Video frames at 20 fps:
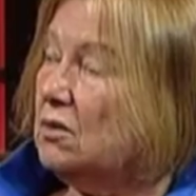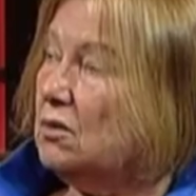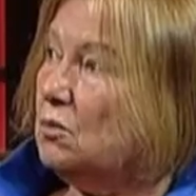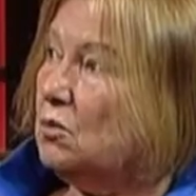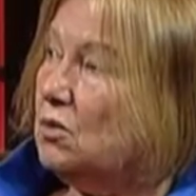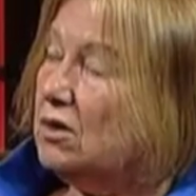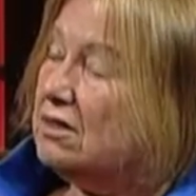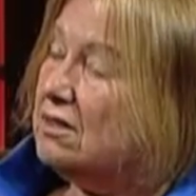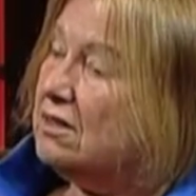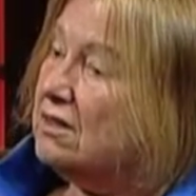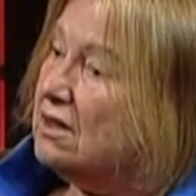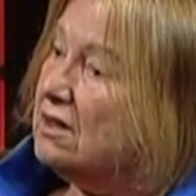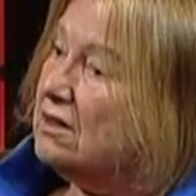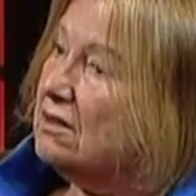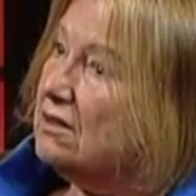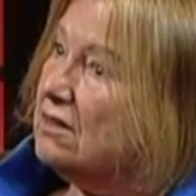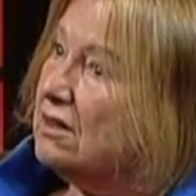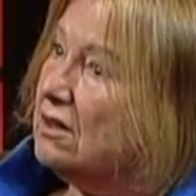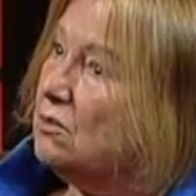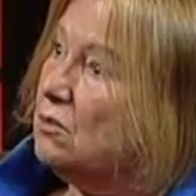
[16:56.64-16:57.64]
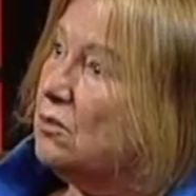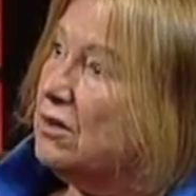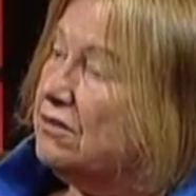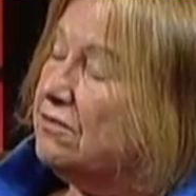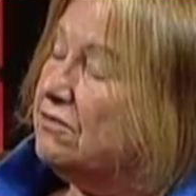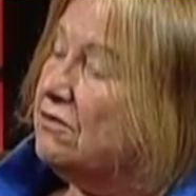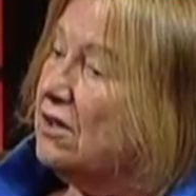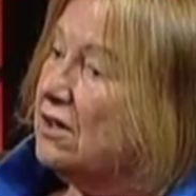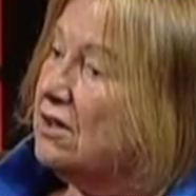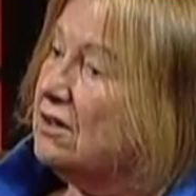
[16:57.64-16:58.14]
one thing that we
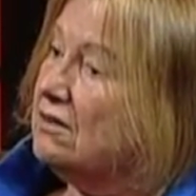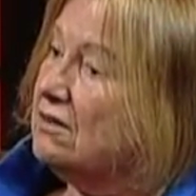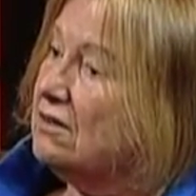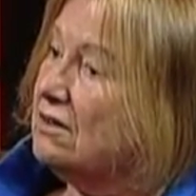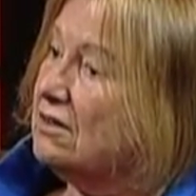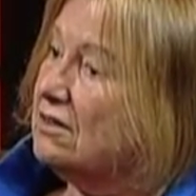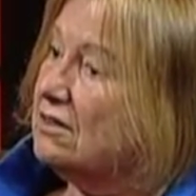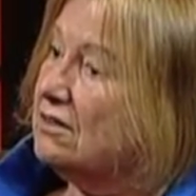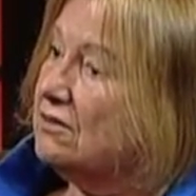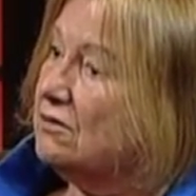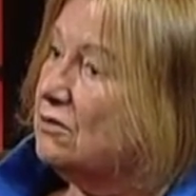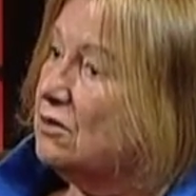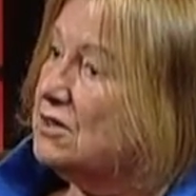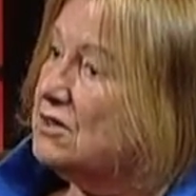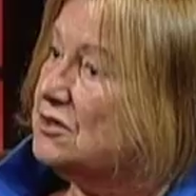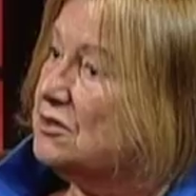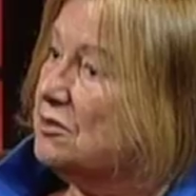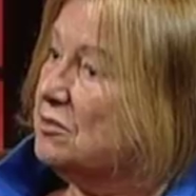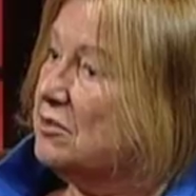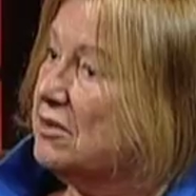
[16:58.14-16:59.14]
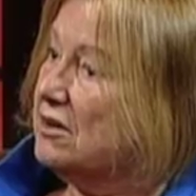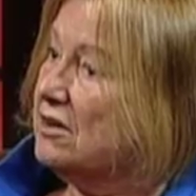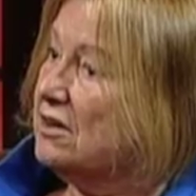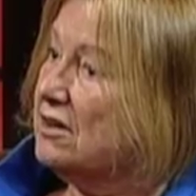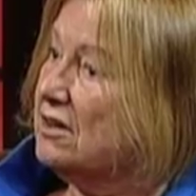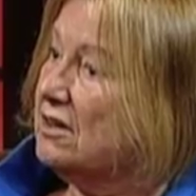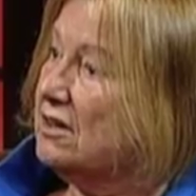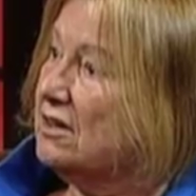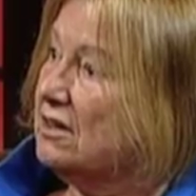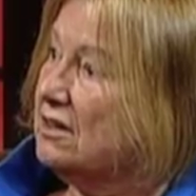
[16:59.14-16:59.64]
find at the Voice of
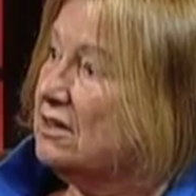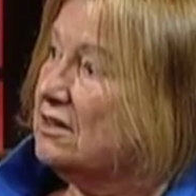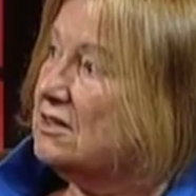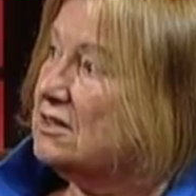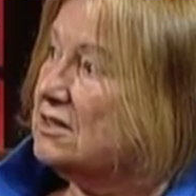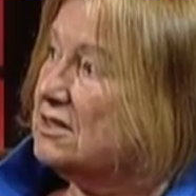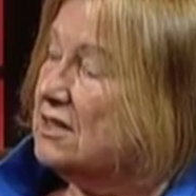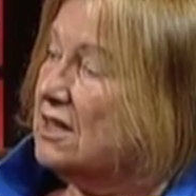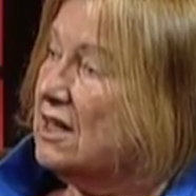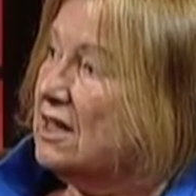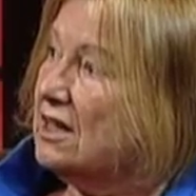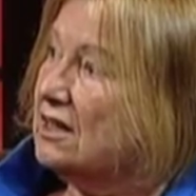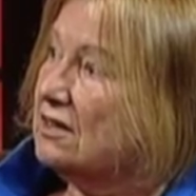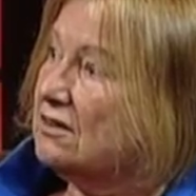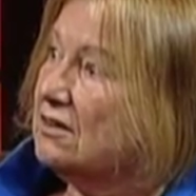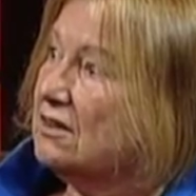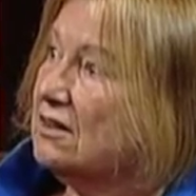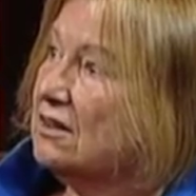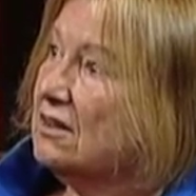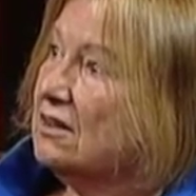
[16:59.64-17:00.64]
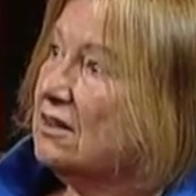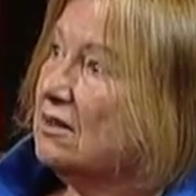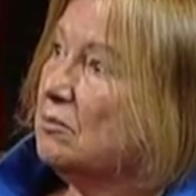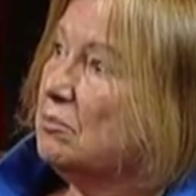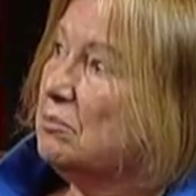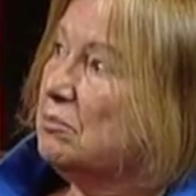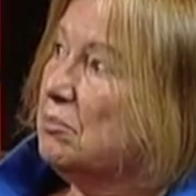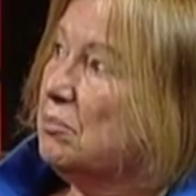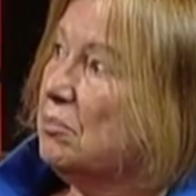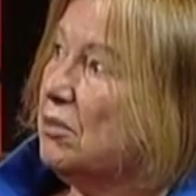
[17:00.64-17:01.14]
America is that
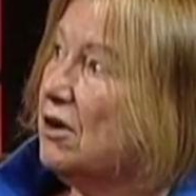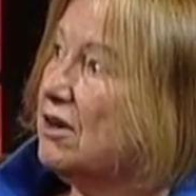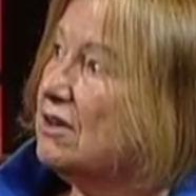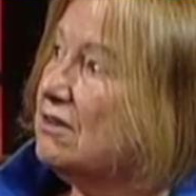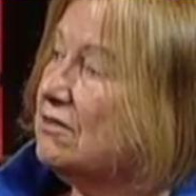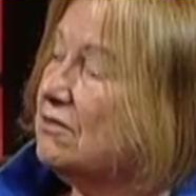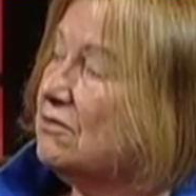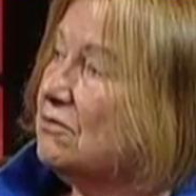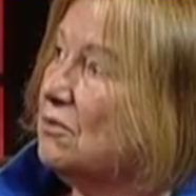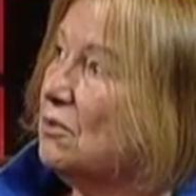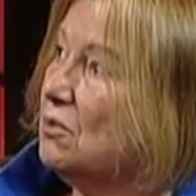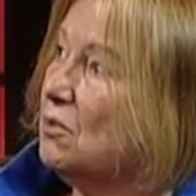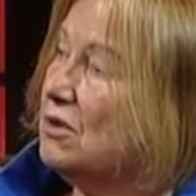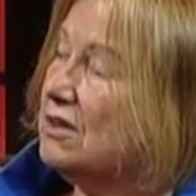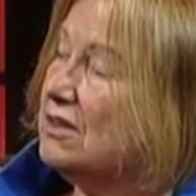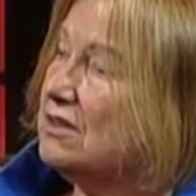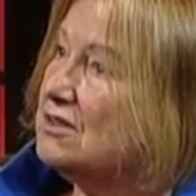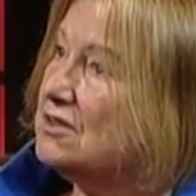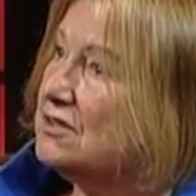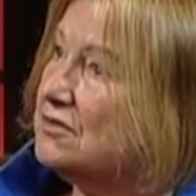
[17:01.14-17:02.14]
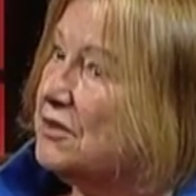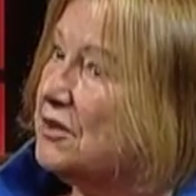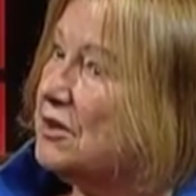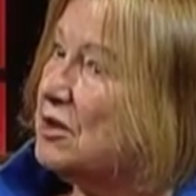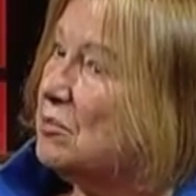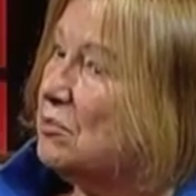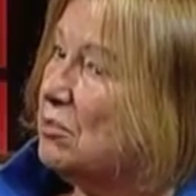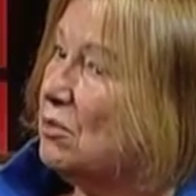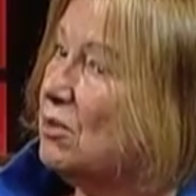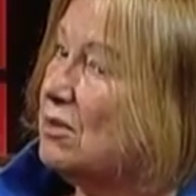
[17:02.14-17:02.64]
part of what is very
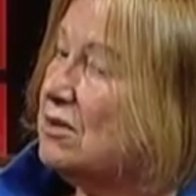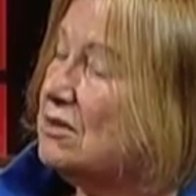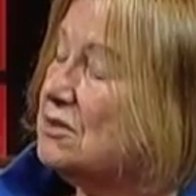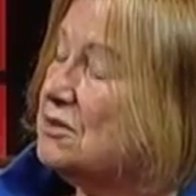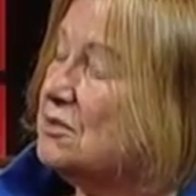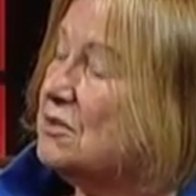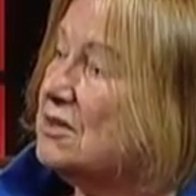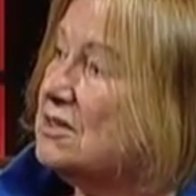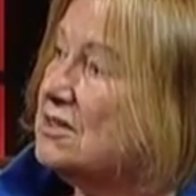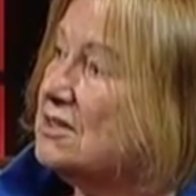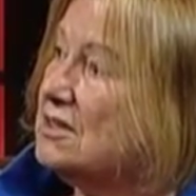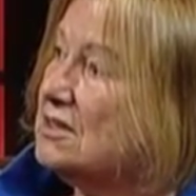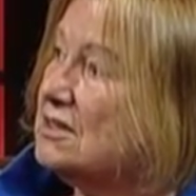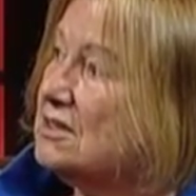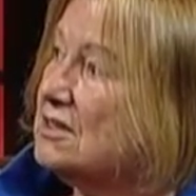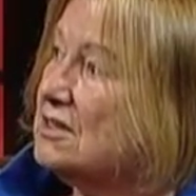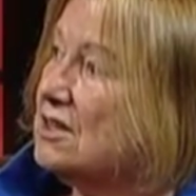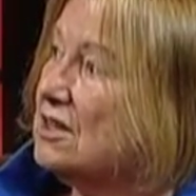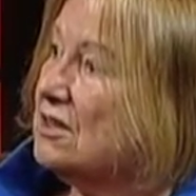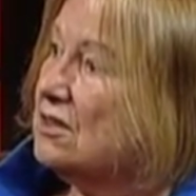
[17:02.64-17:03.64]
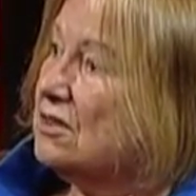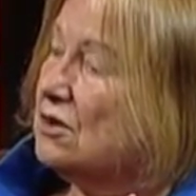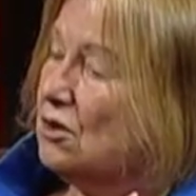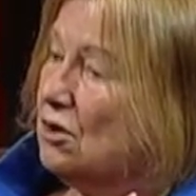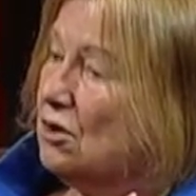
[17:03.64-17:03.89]
important to us is the